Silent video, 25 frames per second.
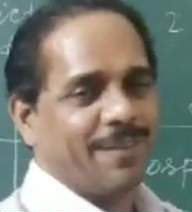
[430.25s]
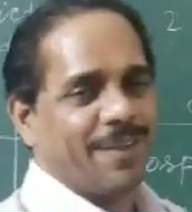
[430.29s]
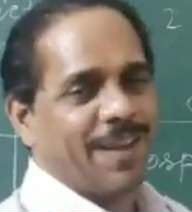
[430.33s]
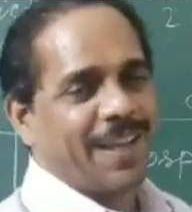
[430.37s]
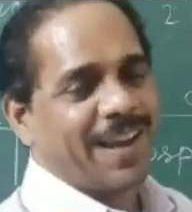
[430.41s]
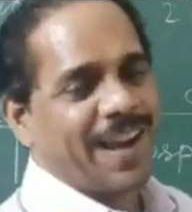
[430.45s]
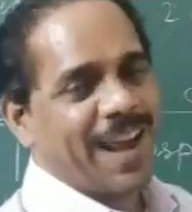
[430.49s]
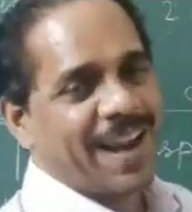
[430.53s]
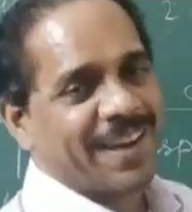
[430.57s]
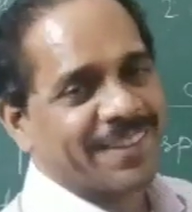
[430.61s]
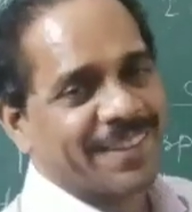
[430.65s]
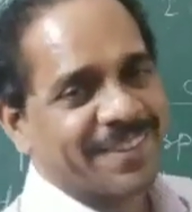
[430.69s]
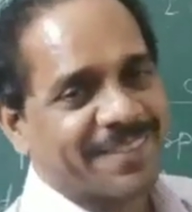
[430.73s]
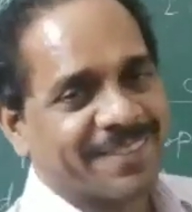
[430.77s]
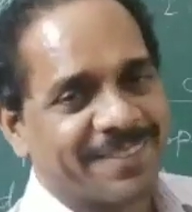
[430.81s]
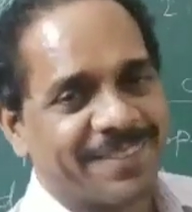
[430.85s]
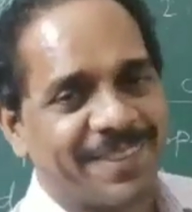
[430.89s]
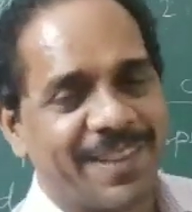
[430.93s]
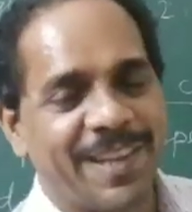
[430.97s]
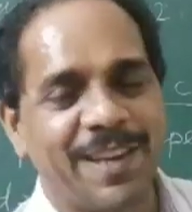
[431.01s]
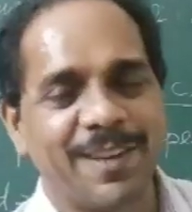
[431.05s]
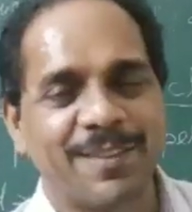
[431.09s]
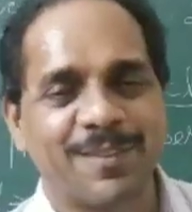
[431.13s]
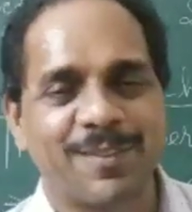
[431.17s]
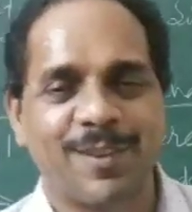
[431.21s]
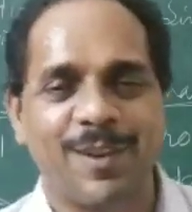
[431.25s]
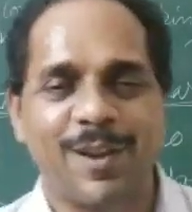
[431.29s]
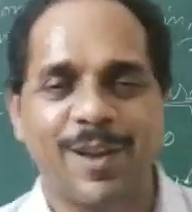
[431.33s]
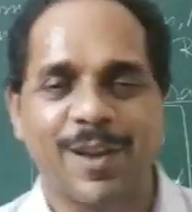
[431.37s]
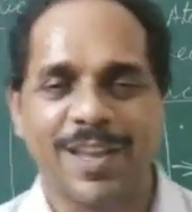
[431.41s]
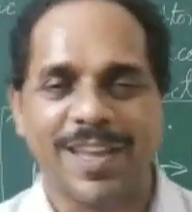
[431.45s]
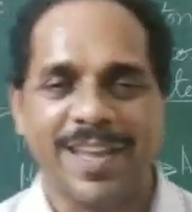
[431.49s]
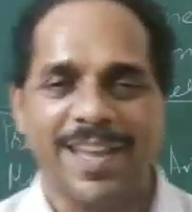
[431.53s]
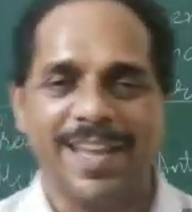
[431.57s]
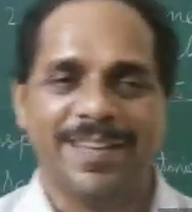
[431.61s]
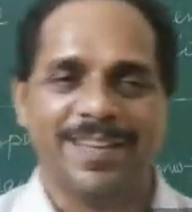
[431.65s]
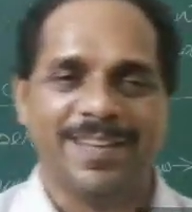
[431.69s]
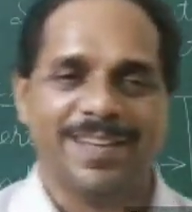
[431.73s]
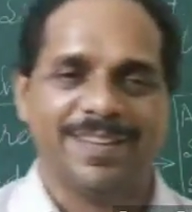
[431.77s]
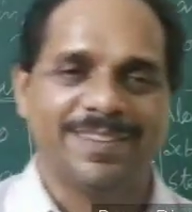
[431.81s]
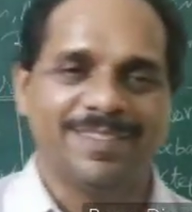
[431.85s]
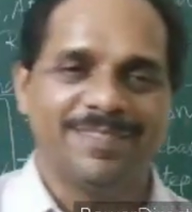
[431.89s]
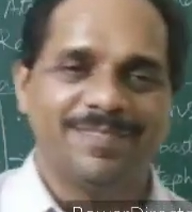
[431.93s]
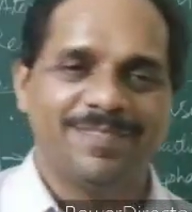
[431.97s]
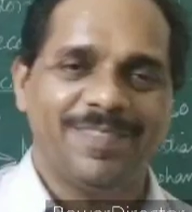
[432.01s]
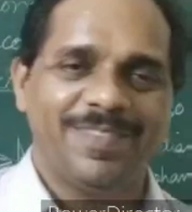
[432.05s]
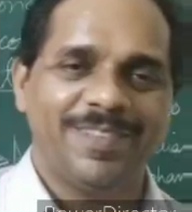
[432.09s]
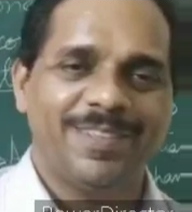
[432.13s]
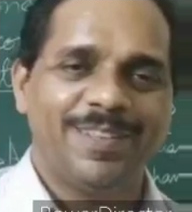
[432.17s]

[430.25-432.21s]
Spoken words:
Where are the scenes located?